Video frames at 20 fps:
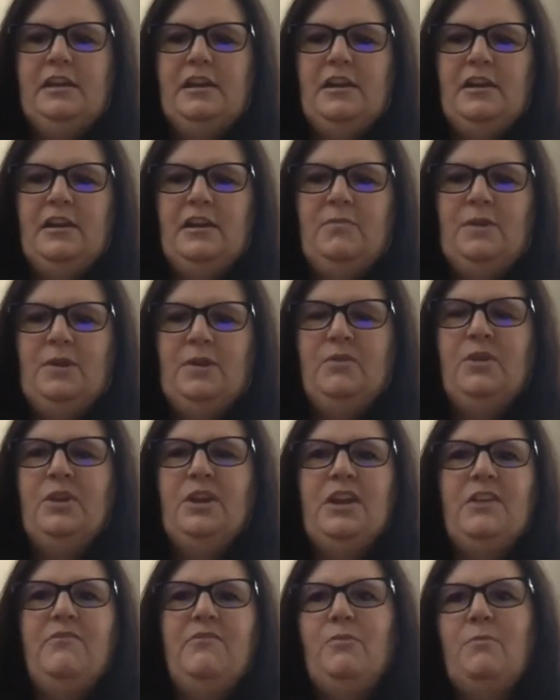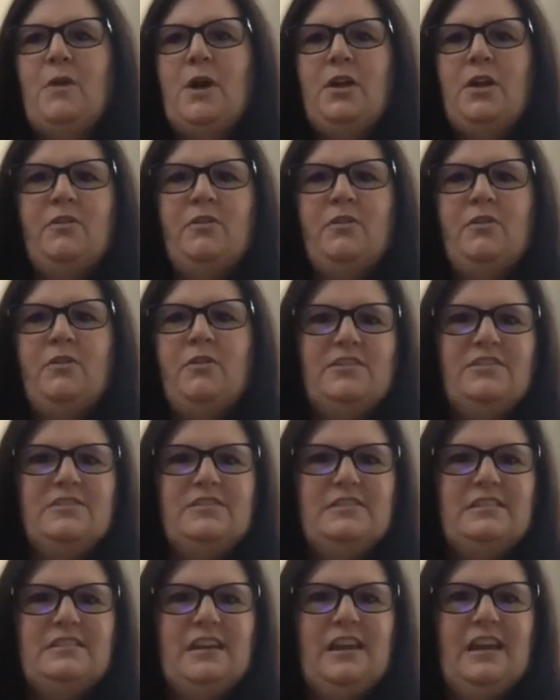they were looking for
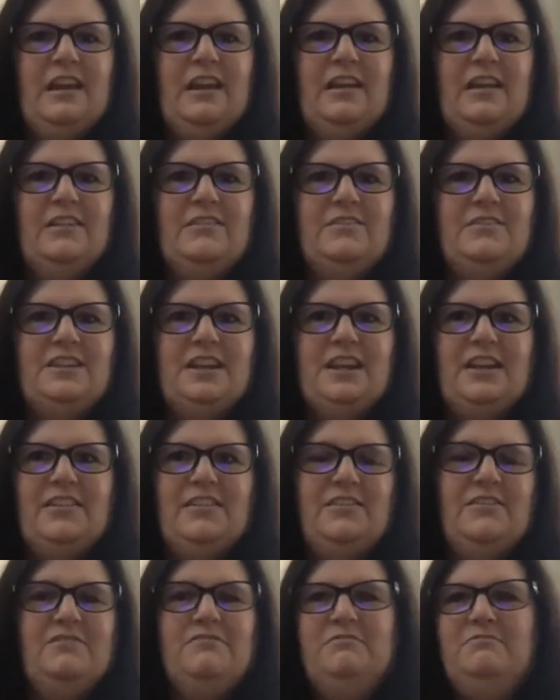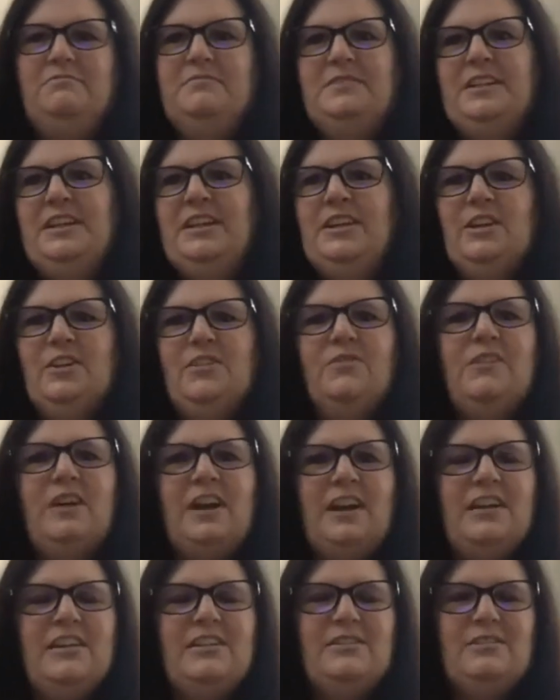moderators, and I was like, oh, I
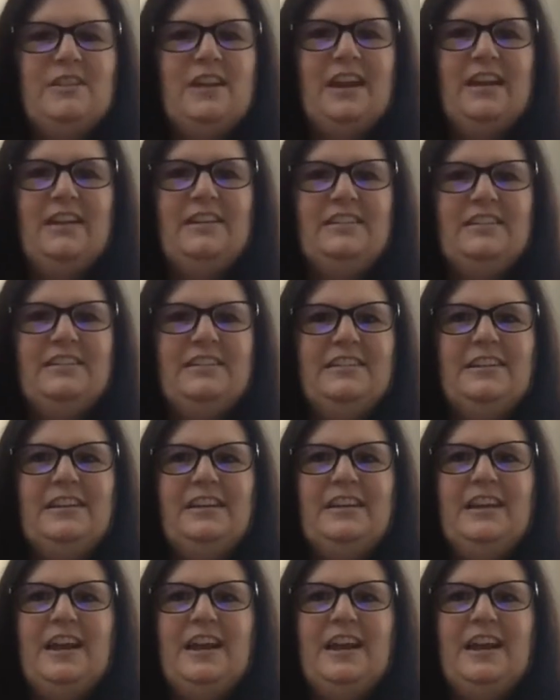could do that. I'd